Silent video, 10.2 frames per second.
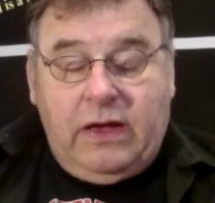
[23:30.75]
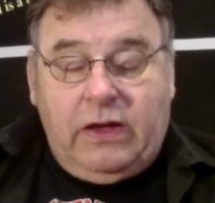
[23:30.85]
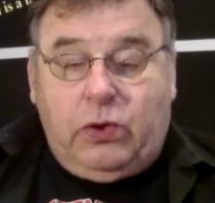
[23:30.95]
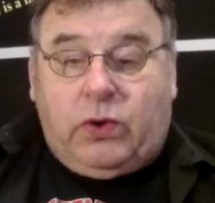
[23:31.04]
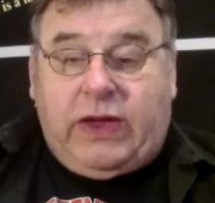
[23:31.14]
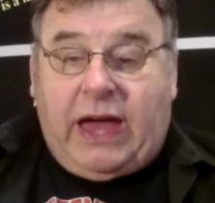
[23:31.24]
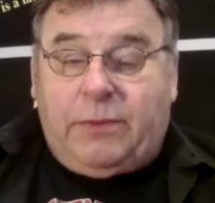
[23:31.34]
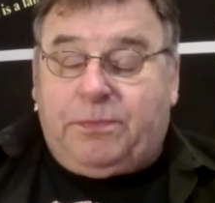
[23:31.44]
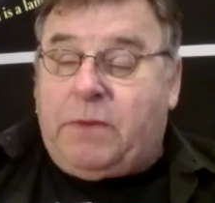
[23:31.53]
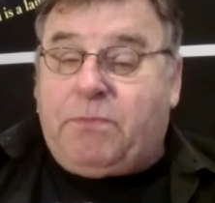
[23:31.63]
You
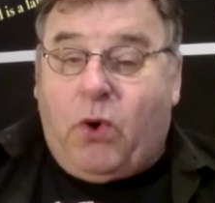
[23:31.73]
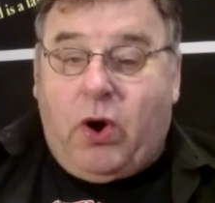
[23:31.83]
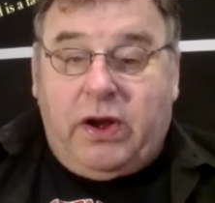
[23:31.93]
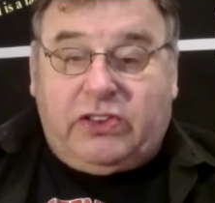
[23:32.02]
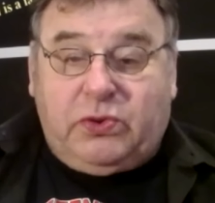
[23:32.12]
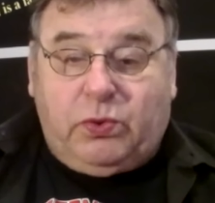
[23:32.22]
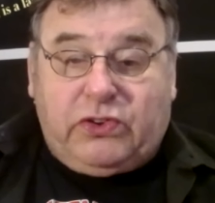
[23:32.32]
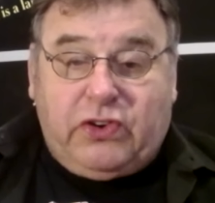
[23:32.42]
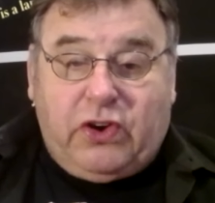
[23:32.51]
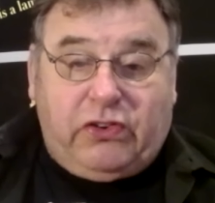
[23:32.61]
can't be born into a
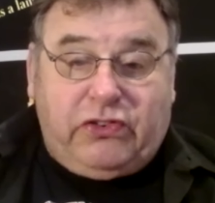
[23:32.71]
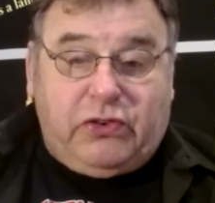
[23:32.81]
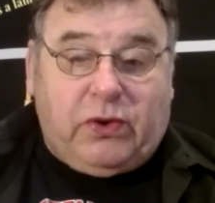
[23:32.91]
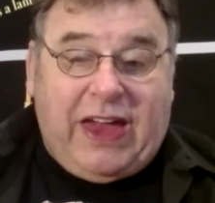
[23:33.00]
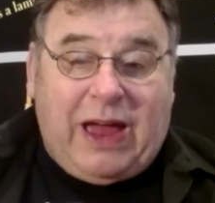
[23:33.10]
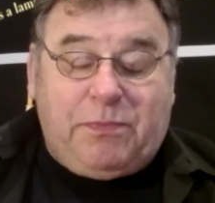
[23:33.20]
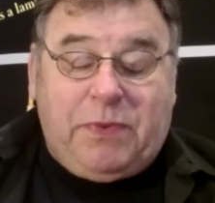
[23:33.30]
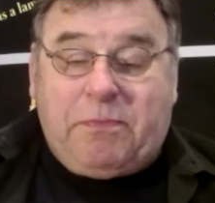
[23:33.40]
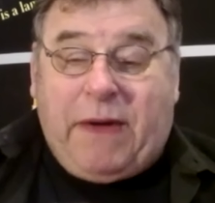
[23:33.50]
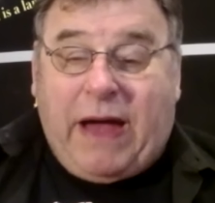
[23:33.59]
church. You can't be
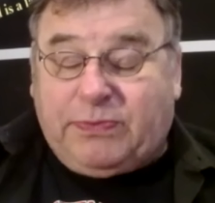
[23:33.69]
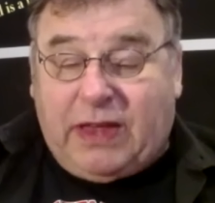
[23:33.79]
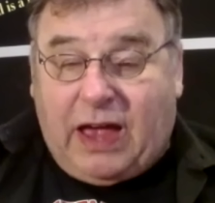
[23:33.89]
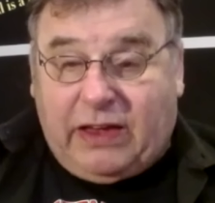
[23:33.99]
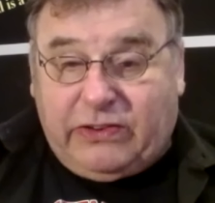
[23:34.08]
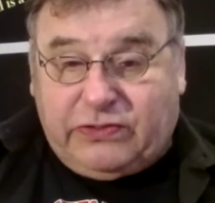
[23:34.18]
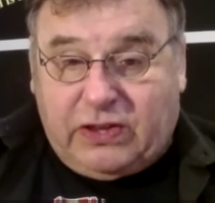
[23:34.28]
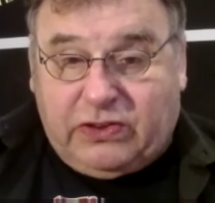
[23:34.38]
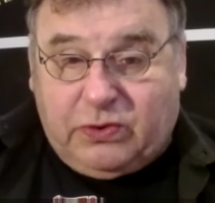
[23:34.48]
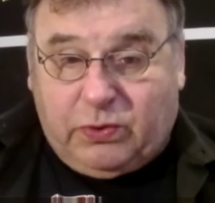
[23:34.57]
baptized
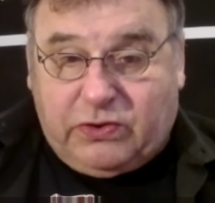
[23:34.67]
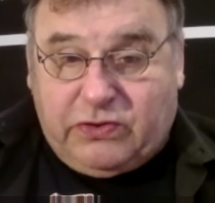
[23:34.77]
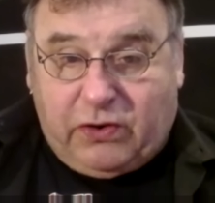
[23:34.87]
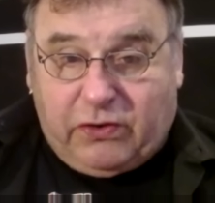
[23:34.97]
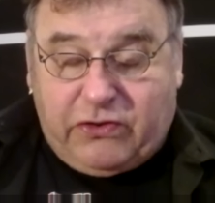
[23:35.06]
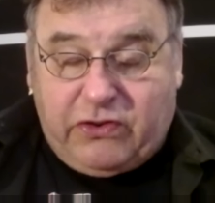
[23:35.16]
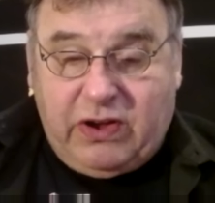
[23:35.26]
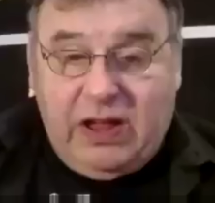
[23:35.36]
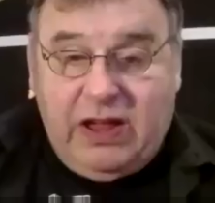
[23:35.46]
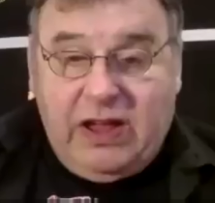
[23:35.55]
into a church.
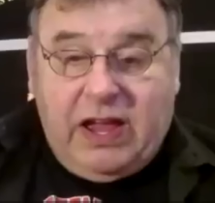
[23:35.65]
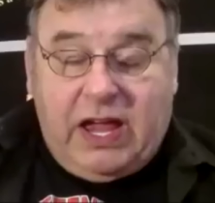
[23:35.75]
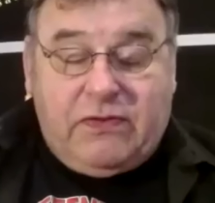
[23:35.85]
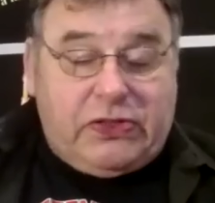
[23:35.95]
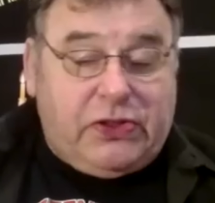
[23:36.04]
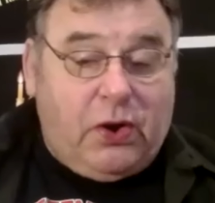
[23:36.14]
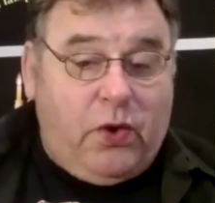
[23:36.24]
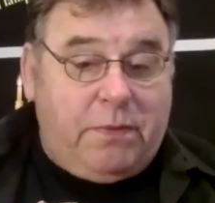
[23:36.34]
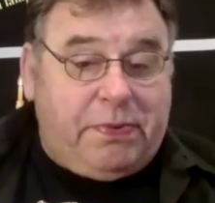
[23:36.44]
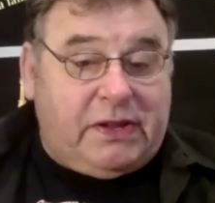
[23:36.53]
Even though
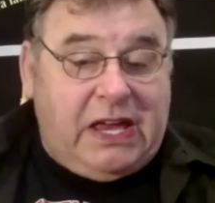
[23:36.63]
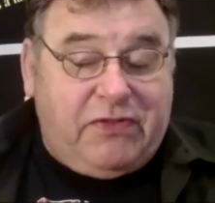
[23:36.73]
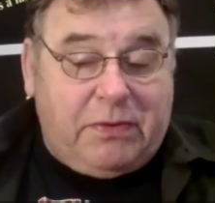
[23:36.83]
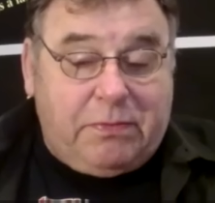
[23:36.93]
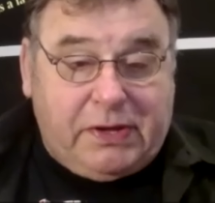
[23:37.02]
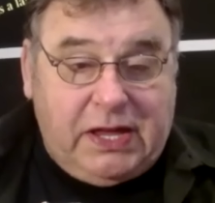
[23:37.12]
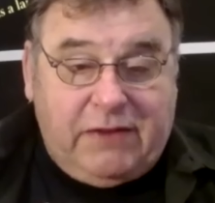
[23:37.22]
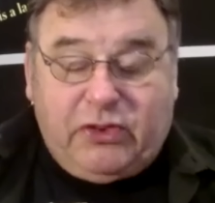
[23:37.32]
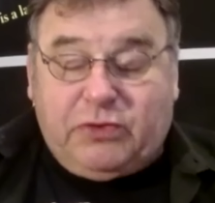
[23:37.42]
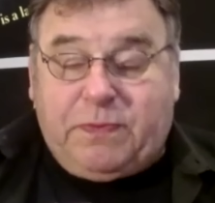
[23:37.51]
we believe in
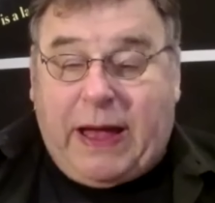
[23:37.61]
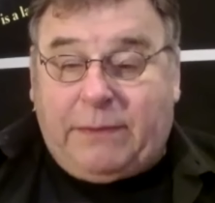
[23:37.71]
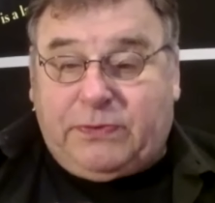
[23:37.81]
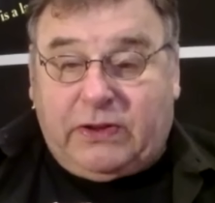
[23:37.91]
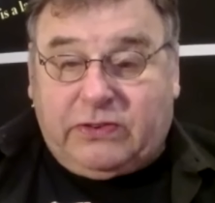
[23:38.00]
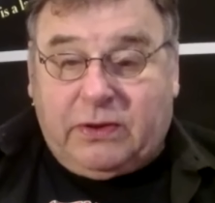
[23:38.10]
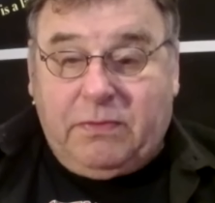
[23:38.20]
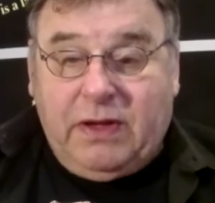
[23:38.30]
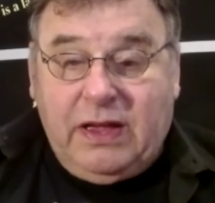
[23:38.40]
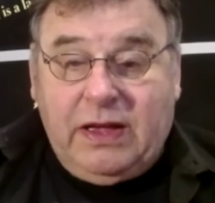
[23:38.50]
believers' baptism,
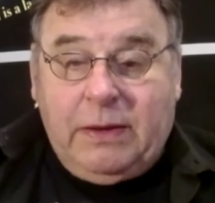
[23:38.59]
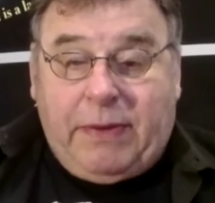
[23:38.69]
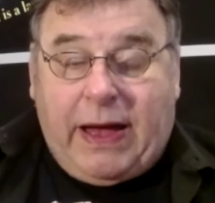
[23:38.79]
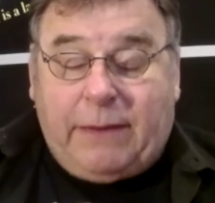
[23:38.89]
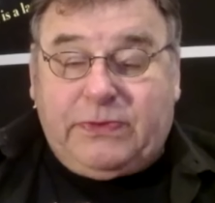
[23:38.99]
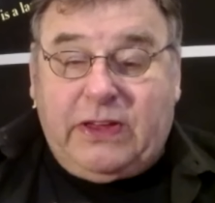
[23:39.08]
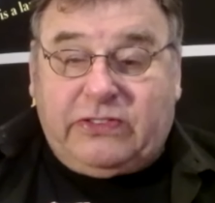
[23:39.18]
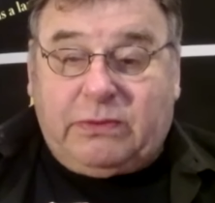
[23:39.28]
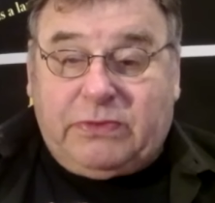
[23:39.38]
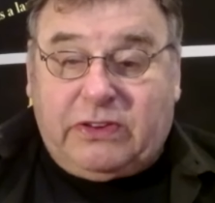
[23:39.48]

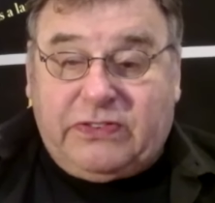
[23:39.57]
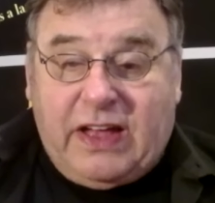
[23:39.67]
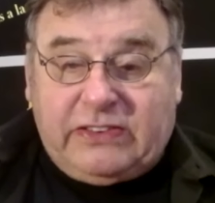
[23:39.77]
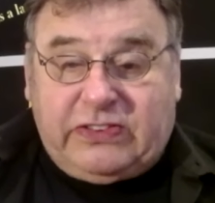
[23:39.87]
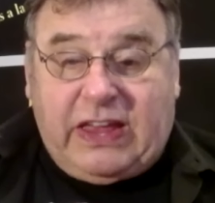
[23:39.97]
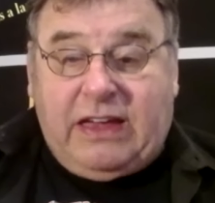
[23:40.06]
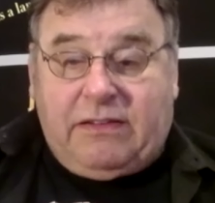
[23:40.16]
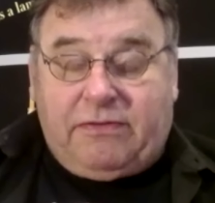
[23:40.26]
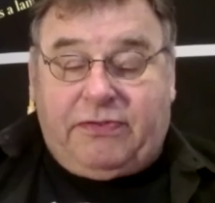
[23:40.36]
baptism does not save.